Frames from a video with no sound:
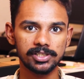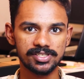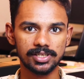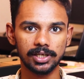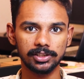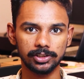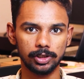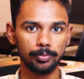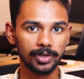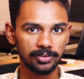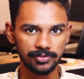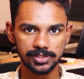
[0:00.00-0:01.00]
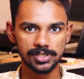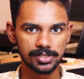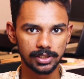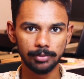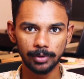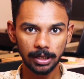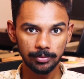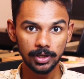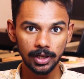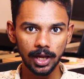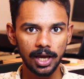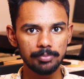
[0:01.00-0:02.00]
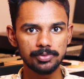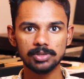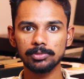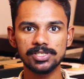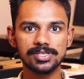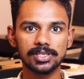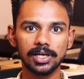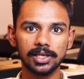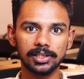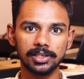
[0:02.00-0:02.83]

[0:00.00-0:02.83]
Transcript: install features, So, this is a